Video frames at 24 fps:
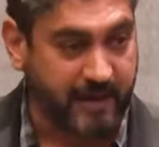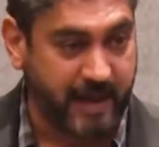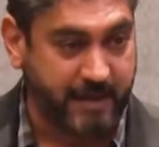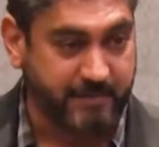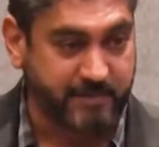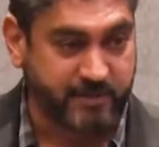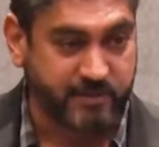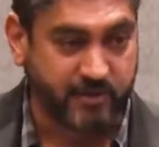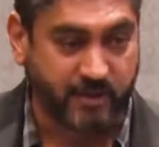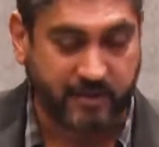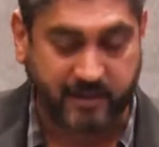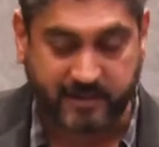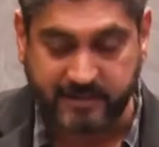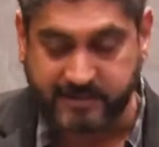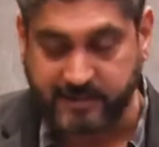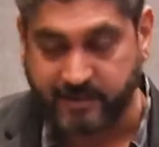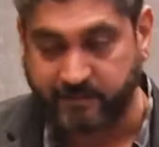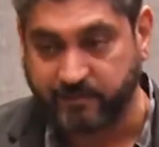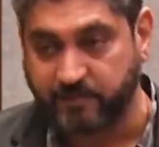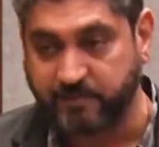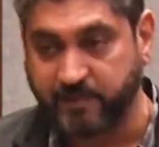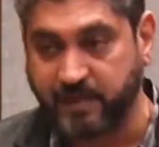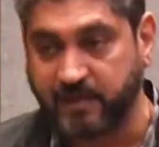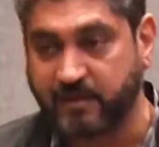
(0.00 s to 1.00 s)
Amazon has
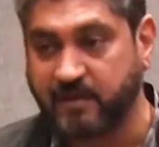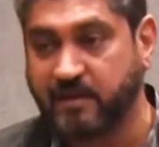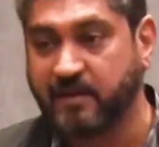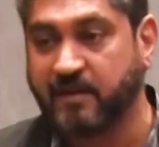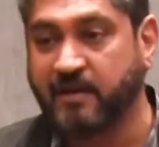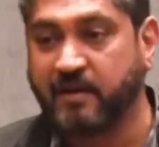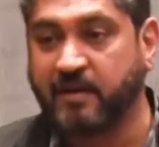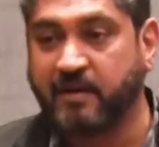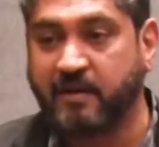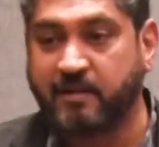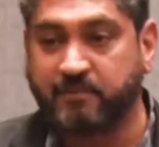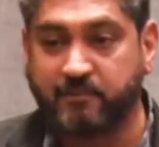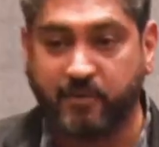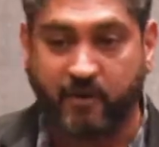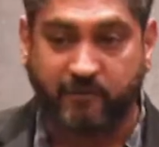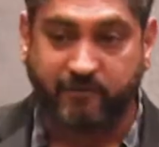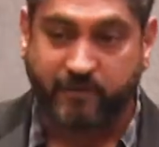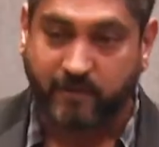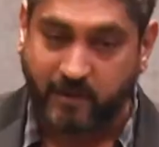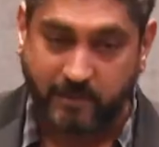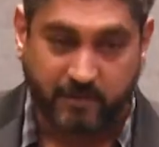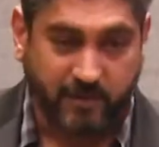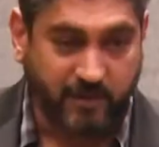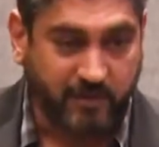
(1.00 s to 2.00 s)
never been
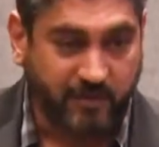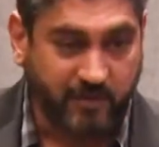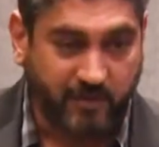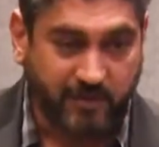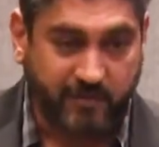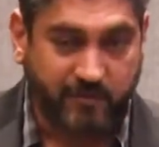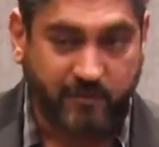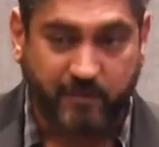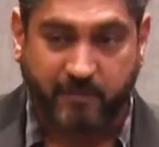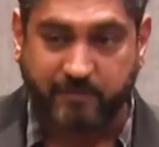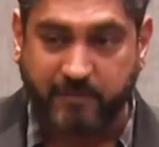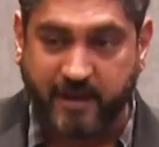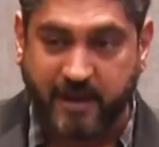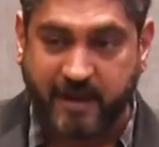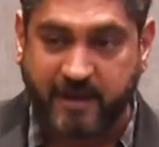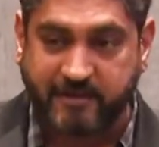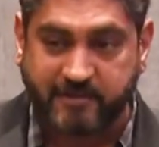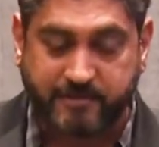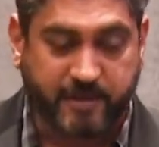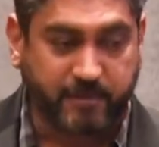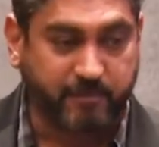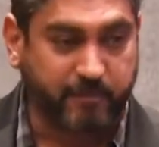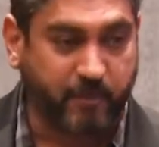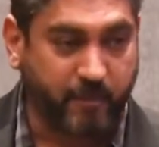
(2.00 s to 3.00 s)
profitable or
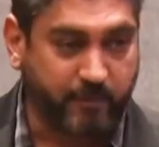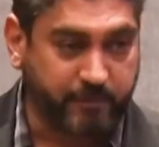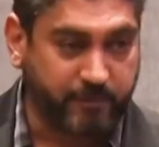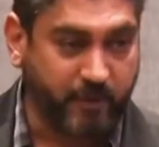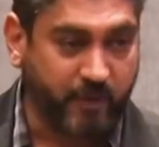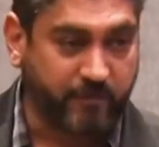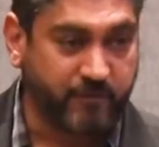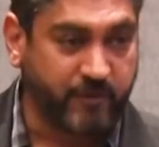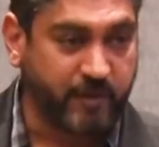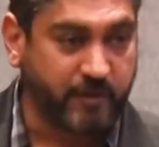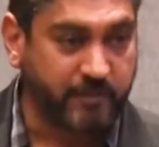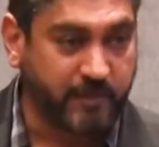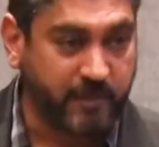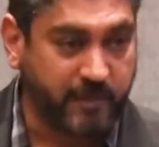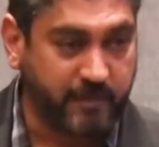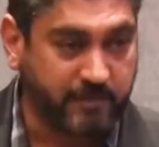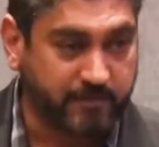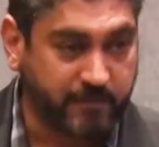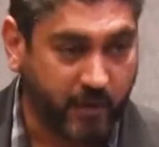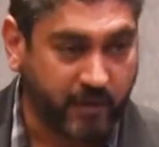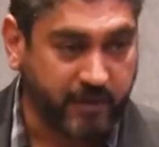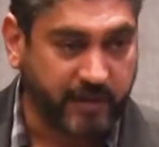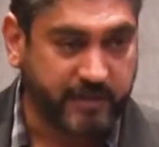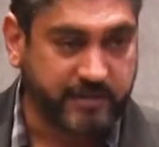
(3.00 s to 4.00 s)
has been profitable in
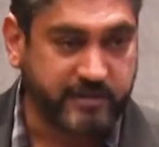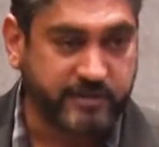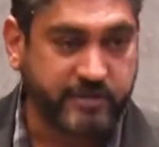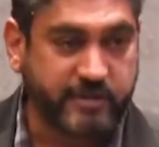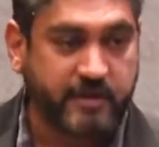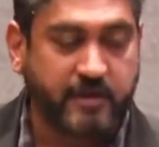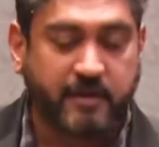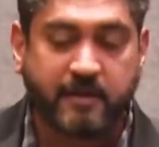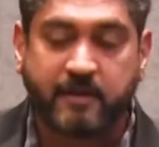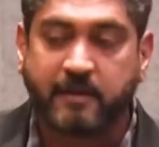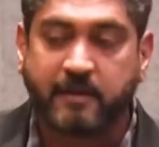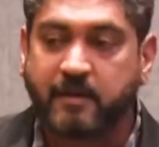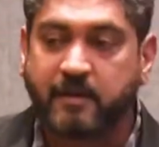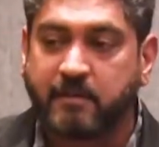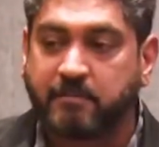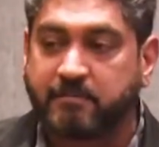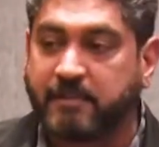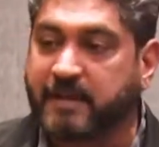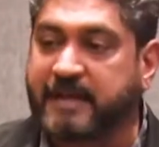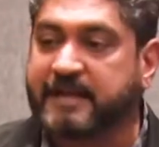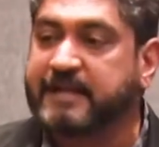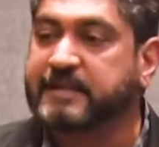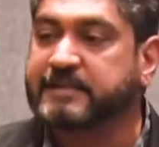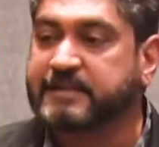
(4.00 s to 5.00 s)
pockets
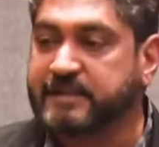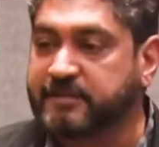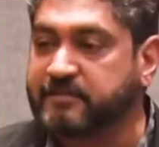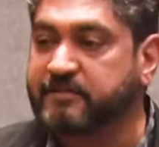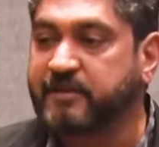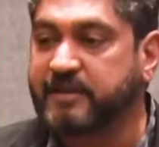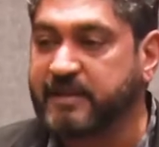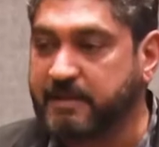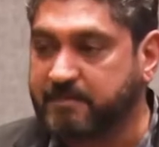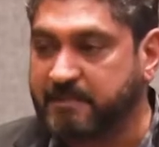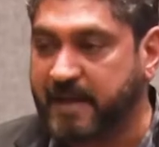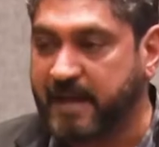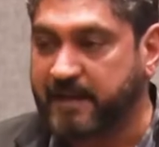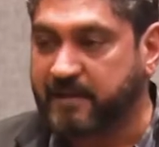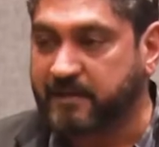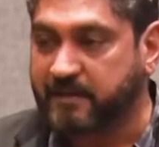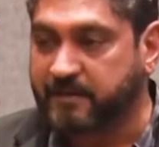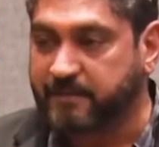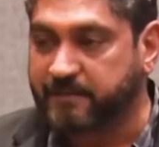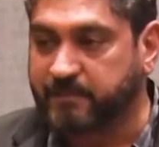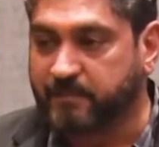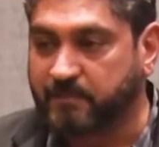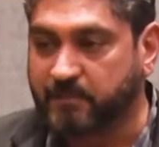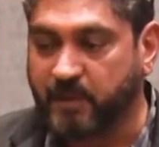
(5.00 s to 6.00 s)
but it doesn't really matter
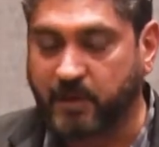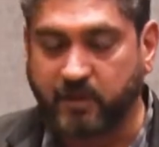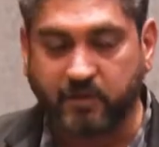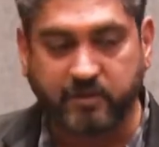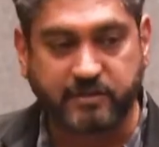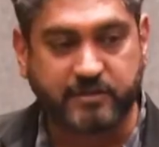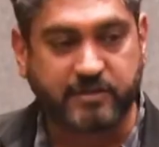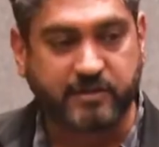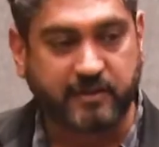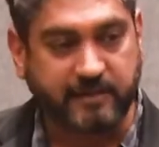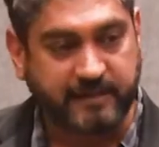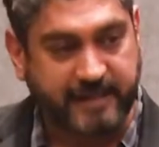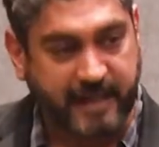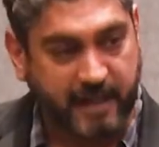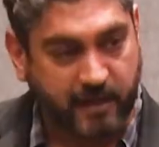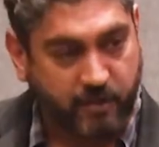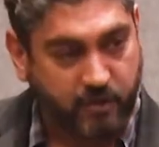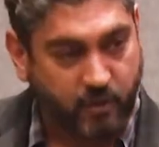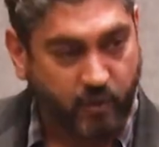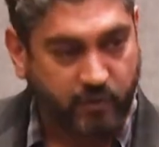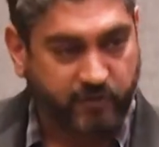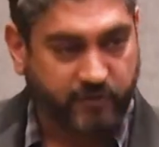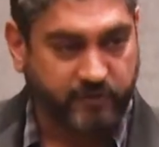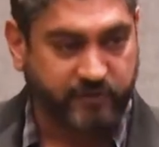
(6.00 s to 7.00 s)
because their
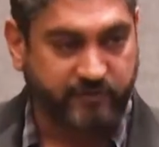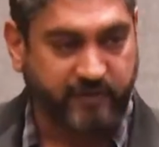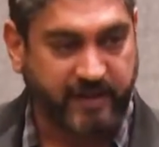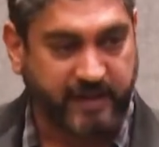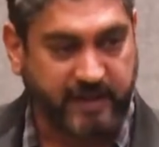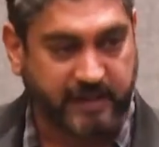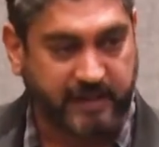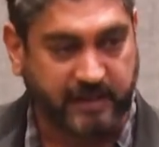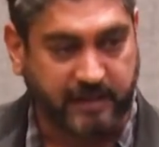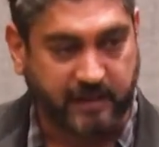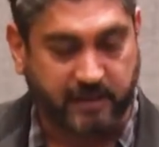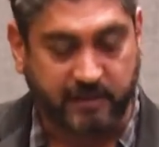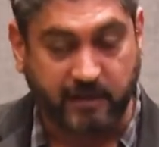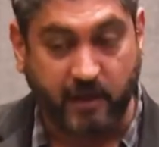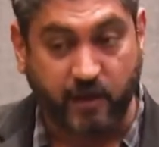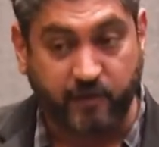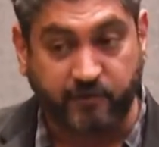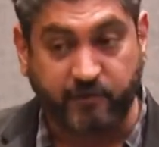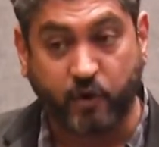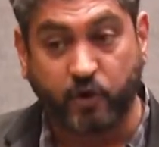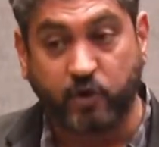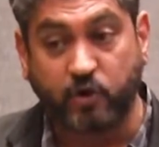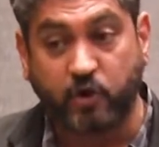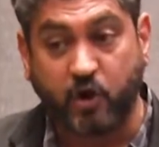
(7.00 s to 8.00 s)
goal was very clear. Now,
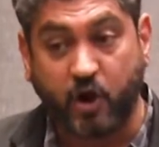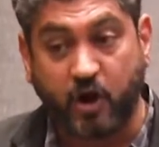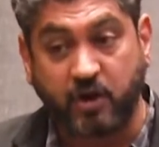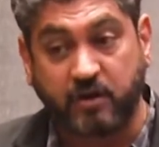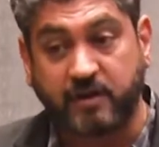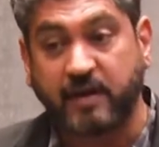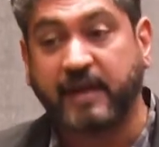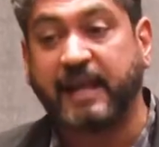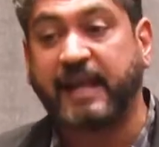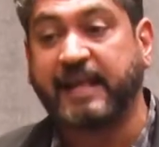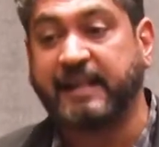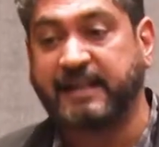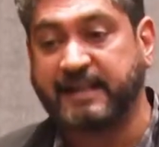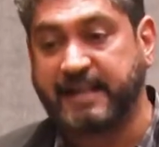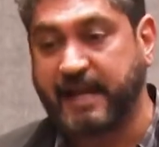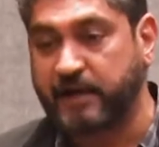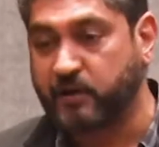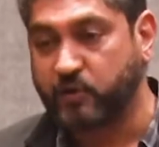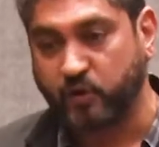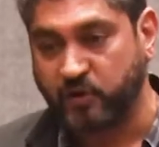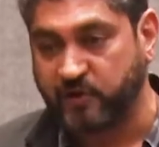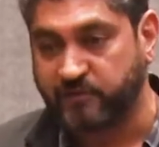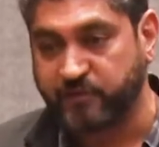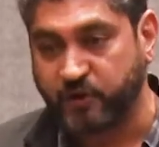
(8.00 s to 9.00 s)
if you're not in
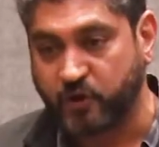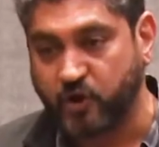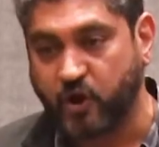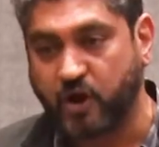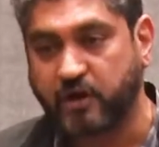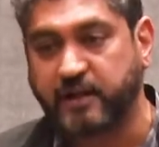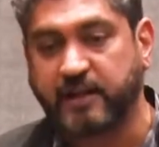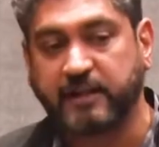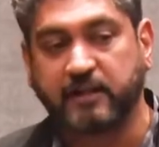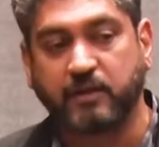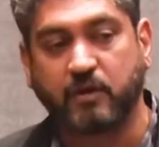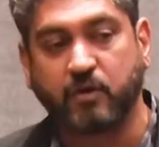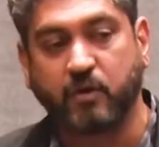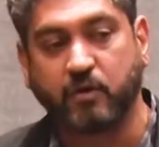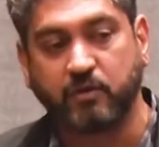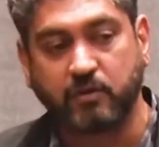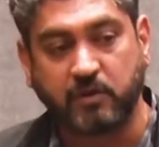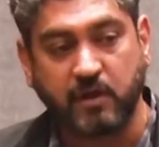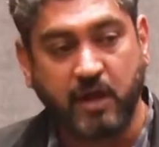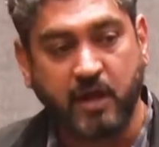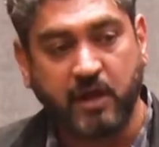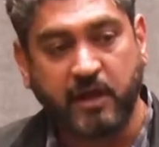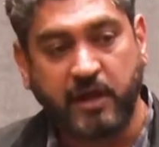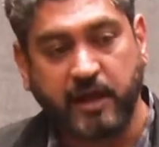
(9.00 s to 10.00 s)
that goal, if you're not in the goal
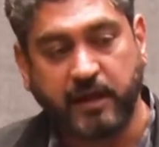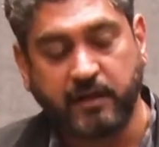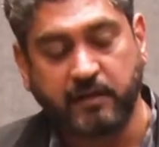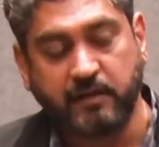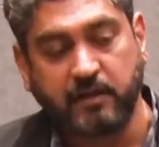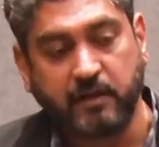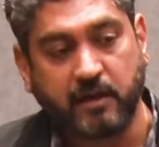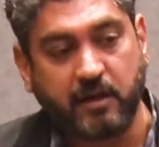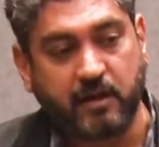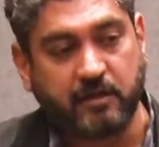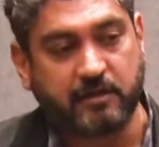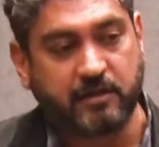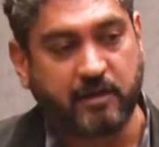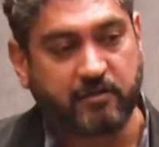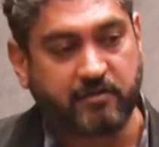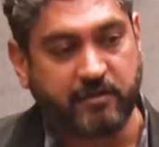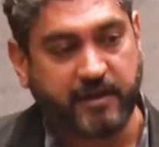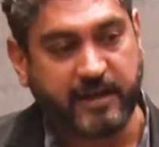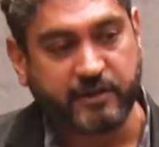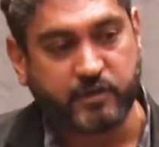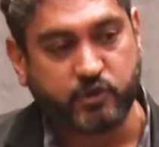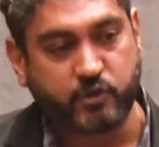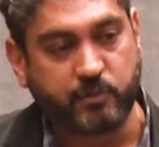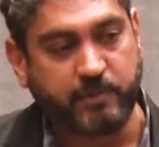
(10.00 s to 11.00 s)
in the
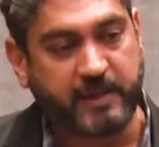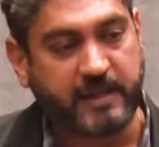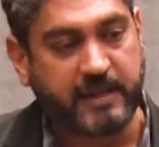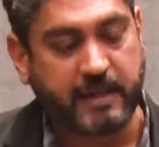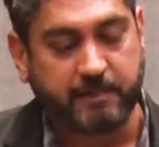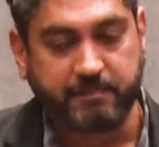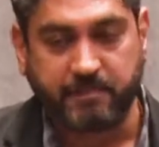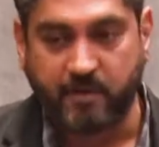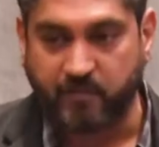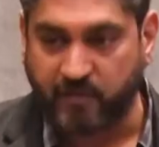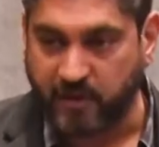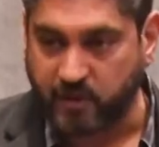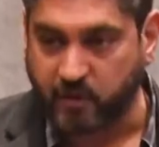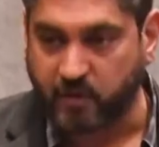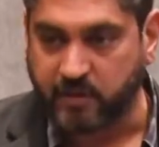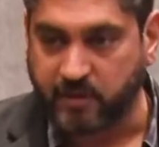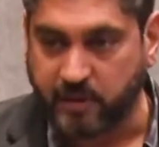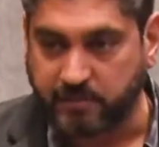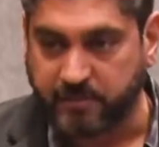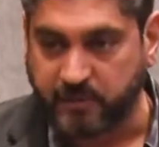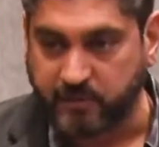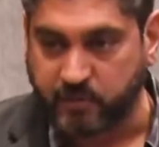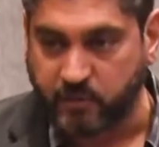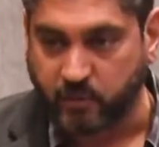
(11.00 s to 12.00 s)
race to be number one or
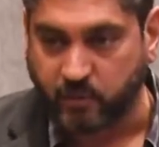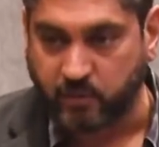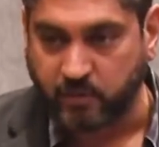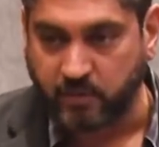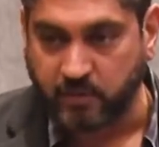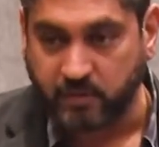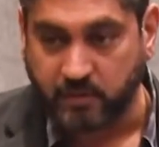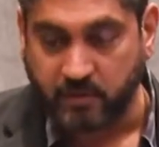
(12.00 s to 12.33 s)
number two,